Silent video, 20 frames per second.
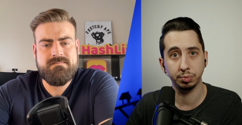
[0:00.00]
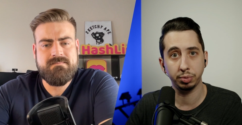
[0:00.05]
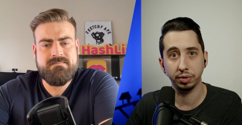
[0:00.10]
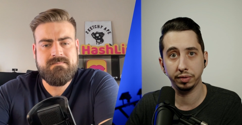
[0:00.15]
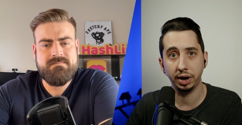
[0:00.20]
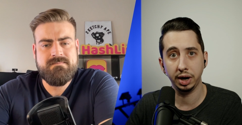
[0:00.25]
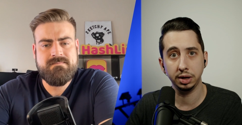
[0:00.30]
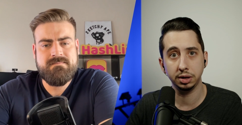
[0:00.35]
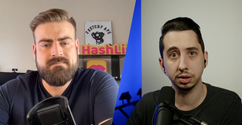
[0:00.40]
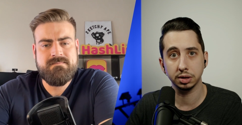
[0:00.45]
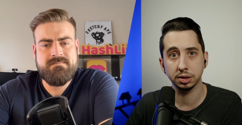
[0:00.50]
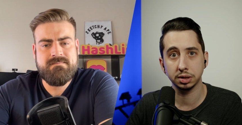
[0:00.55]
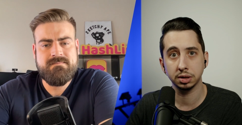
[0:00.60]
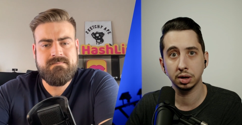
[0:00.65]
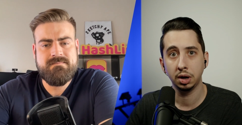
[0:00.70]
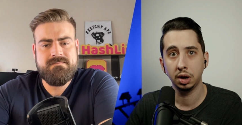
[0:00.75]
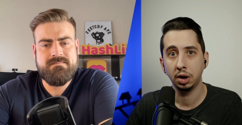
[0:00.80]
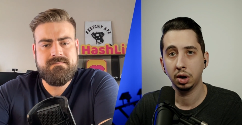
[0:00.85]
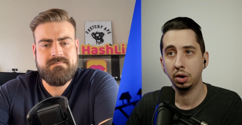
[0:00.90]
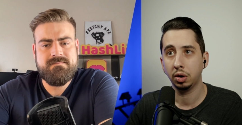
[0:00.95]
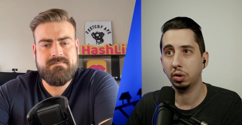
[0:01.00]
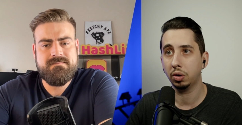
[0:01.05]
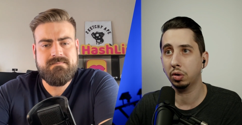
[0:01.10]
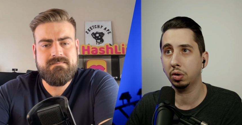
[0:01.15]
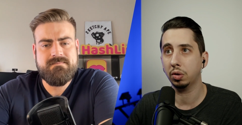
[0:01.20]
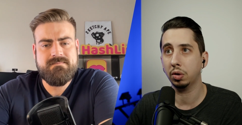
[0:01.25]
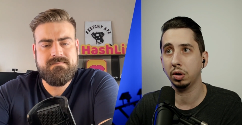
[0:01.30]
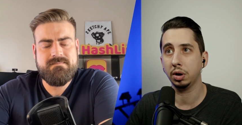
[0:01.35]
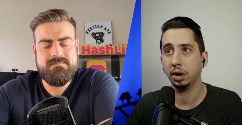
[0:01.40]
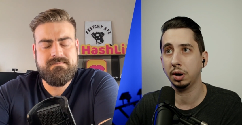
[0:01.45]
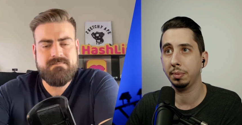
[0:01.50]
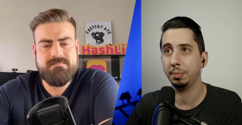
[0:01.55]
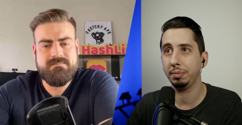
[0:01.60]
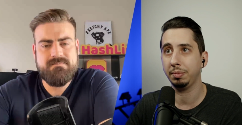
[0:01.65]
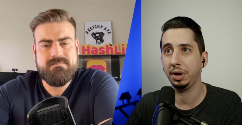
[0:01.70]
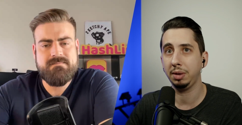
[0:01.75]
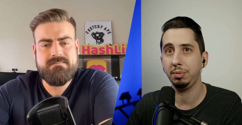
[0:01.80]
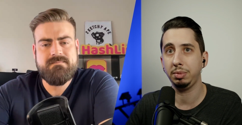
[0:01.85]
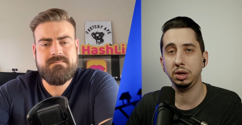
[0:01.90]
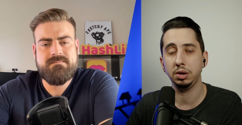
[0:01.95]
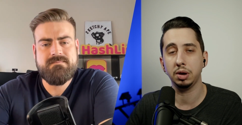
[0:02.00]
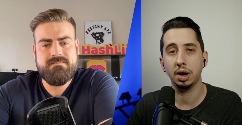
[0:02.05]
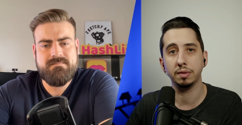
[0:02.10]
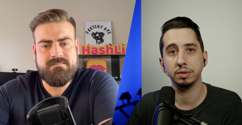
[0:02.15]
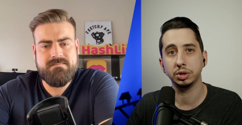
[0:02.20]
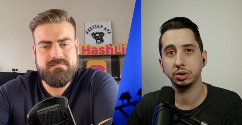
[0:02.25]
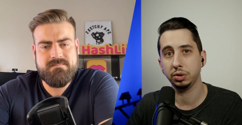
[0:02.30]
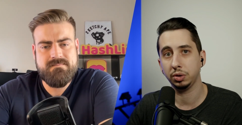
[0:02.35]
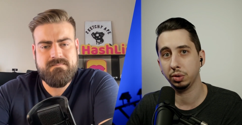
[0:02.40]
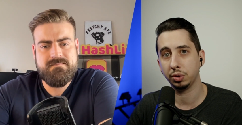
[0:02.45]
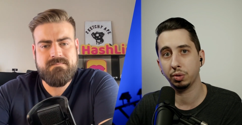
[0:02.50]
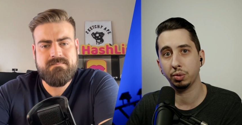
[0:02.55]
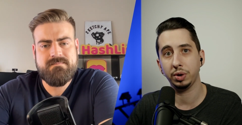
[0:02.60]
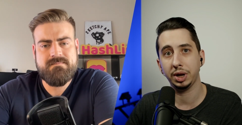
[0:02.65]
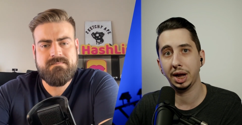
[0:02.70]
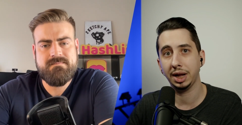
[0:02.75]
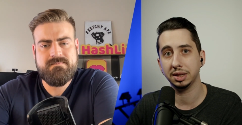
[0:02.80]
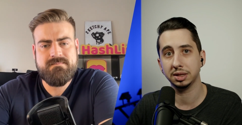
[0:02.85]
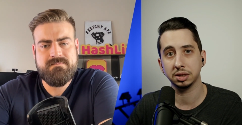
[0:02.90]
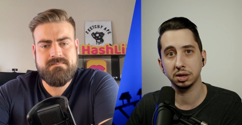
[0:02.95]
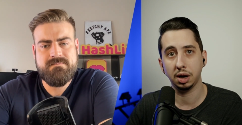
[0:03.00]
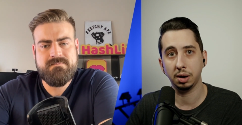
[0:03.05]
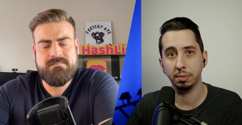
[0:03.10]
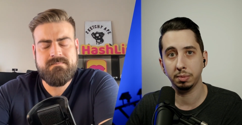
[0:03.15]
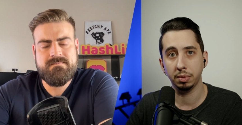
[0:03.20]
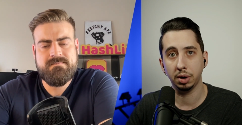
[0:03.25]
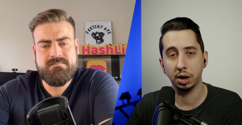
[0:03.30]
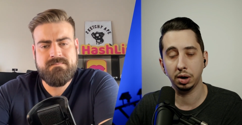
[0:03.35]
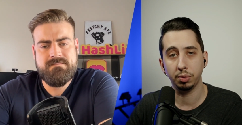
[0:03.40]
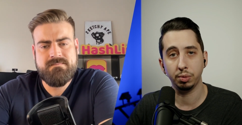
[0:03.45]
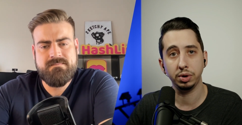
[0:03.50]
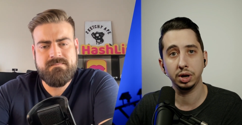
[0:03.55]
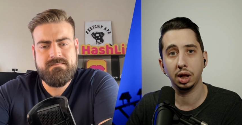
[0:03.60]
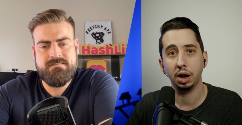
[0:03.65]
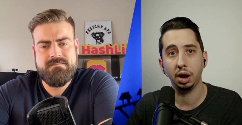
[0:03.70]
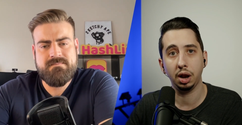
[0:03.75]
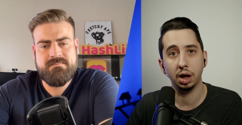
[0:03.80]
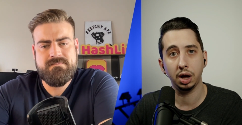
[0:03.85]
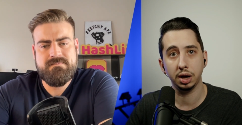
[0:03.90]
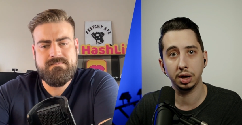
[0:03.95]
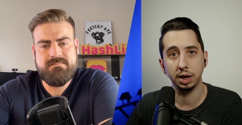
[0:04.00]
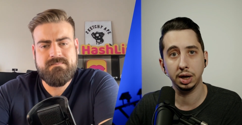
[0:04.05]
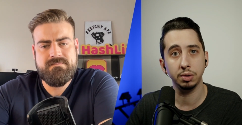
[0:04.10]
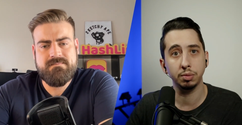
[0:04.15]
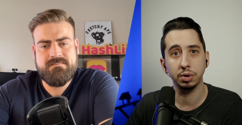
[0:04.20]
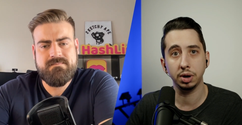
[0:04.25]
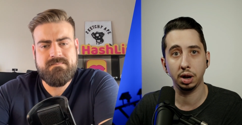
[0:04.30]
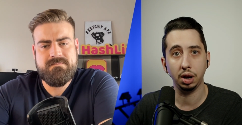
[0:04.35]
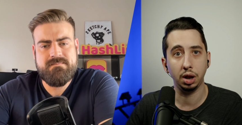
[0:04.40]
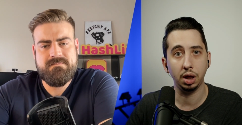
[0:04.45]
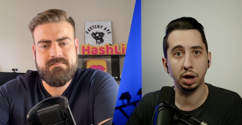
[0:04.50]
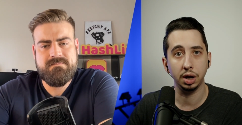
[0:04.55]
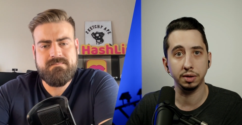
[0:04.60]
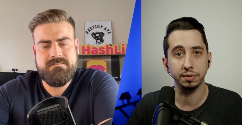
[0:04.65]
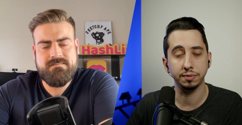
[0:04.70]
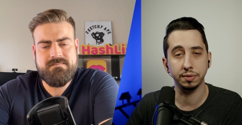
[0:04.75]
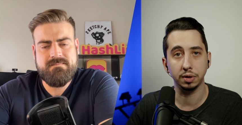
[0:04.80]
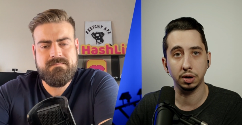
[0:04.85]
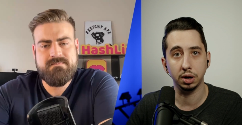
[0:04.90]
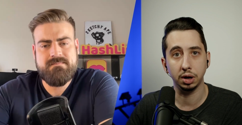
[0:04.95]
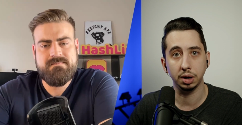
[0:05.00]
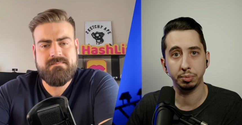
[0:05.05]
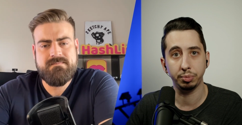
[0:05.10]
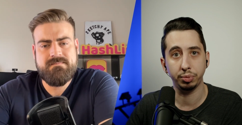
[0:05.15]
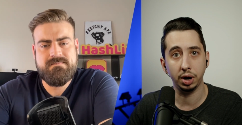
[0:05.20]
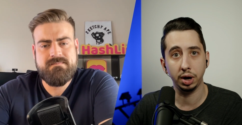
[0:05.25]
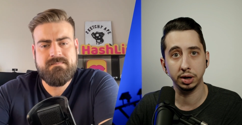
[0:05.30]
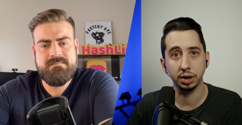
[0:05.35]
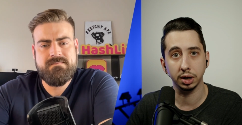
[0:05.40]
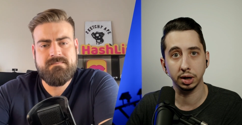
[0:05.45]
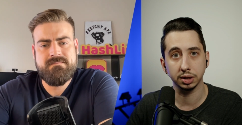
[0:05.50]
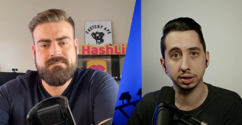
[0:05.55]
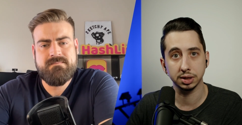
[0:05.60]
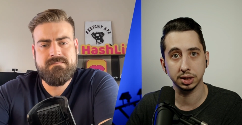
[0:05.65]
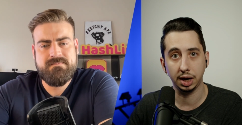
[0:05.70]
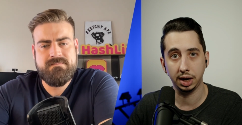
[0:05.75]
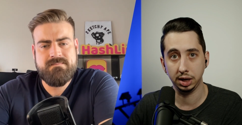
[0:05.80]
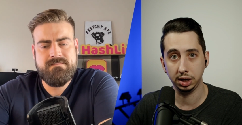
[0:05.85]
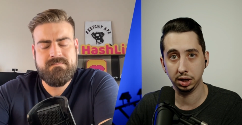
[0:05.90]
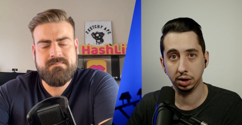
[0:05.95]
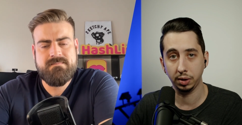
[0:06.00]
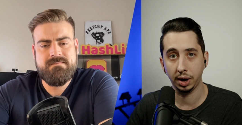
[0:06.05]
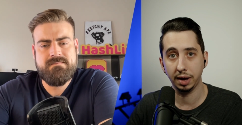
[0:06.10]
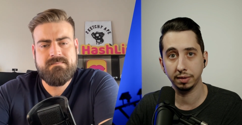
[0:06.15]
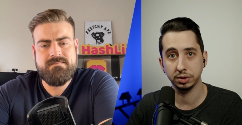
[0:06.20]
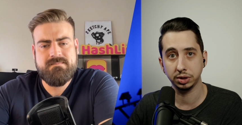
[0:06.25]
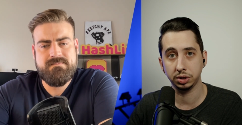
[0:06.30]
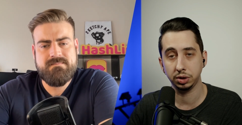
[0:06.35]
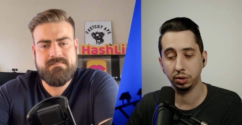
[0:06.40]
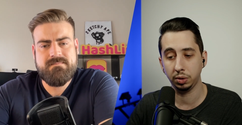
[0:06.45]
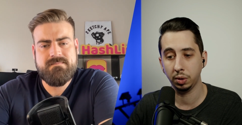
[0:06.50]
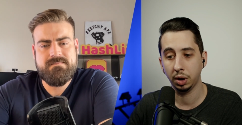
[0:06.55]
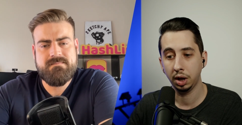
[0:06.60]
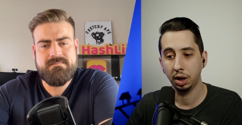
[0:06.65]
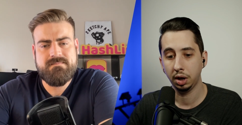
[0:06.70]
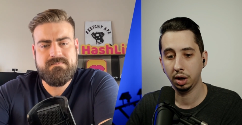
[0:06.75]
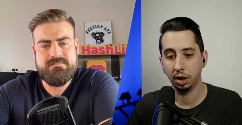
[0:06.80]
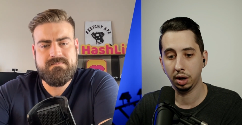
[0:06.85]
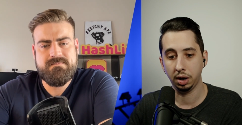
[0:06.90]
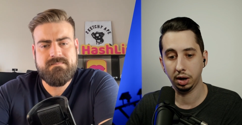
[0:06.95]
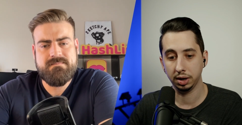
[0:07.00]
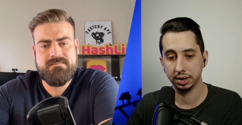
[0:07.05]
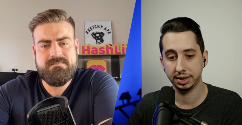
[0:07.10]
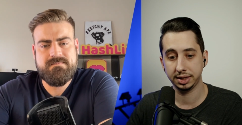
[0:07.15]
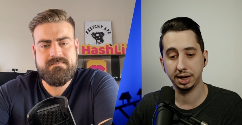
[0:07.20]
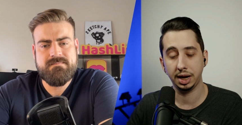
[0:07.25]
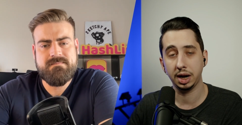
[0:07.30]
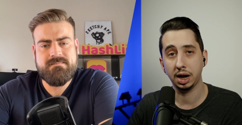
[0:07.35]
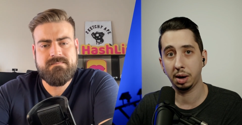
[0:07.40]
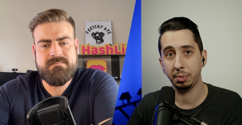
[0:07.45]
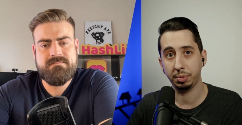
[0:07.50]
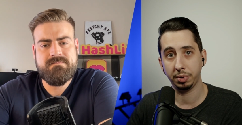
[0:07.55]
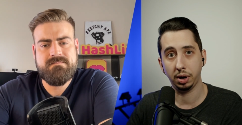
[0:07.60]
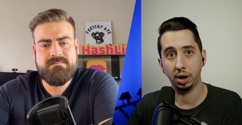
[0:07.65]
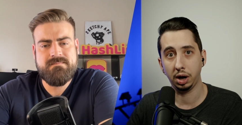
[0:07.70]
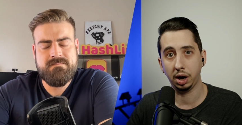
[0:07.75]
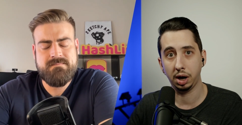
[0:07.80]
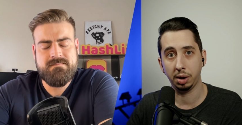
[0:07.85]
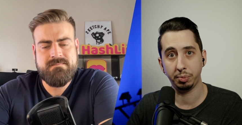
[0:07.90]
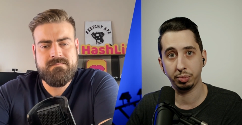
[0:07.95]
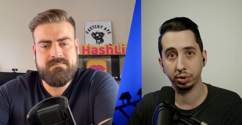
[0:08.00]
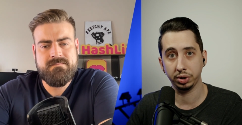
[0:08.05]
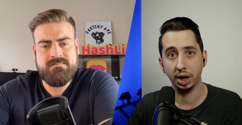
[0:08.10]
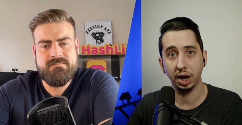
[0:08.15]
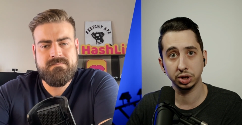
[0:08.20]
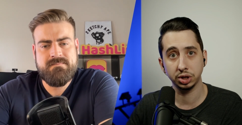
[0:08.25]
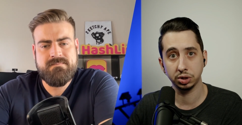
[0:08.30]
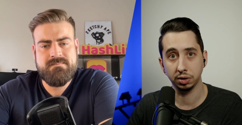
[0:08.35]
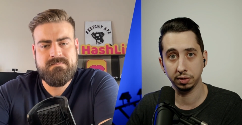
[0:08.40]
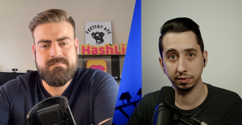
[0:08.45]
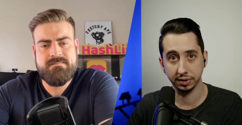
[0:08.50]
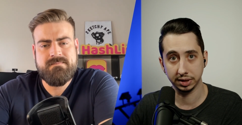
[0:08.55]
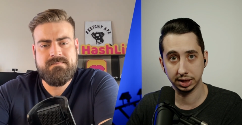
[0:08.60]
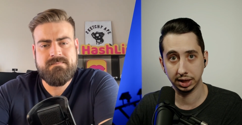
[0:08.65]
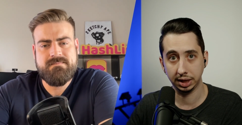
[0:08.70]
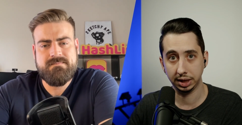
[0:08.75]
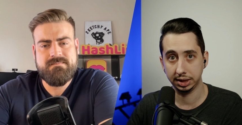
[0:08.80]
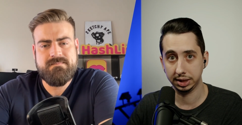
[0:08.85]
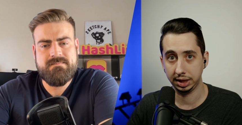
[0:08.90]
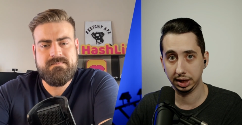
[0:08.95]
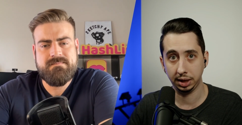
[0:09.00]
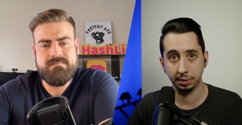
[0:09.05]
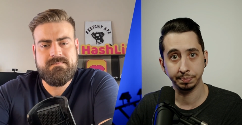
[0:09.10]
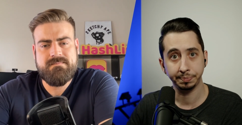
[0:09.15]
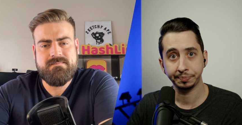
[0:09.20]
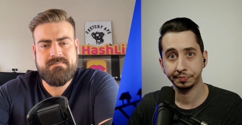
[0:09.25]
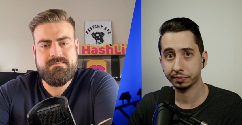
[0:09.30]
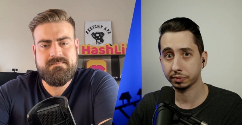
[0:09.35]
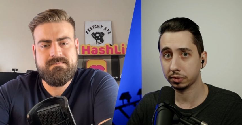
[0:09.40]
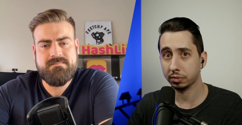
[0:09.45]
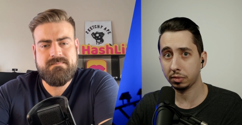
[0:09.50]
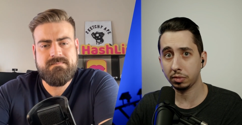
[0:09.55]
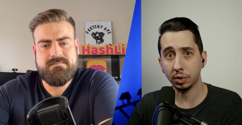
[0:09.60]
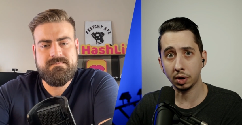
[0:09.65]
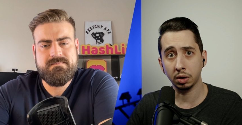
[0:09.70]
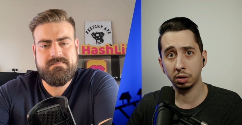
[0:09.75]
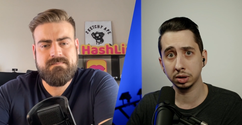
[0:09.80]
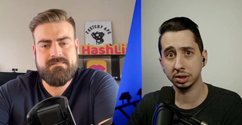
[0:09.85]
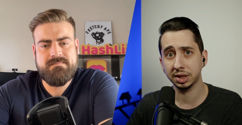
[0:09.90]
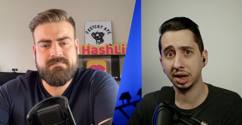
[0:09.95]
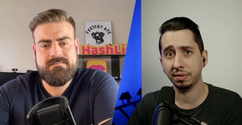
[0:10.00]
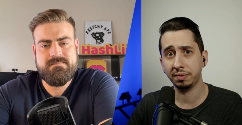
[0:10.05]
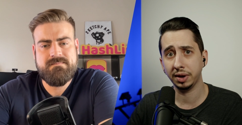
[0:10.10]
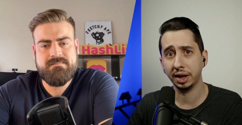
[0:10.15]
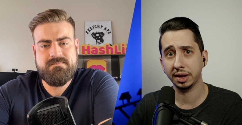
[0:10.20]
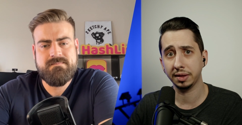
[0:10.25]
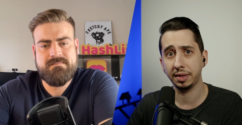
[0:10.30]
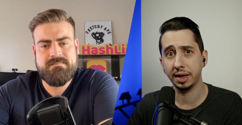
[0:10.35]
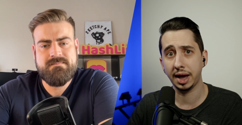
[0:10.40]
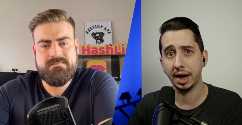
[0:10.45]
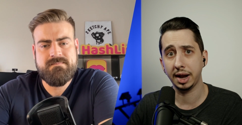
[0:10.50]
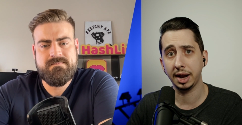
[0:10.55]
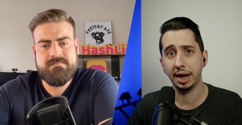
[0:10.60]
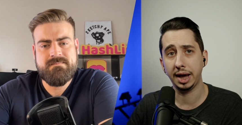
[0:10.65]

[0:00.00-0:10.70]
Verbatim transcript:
Speaker 1: providers. Or uh, maybe you have to create some uh, real li- in real life uh, products, and you have to uh, set up a production facility or stuff like that.